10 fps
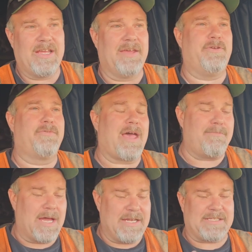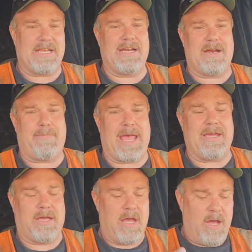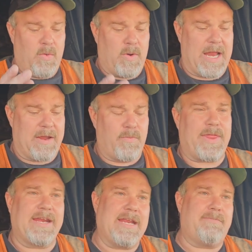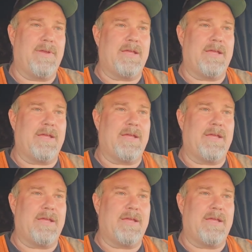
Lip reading: If you've got money sitting in the bank, when they did,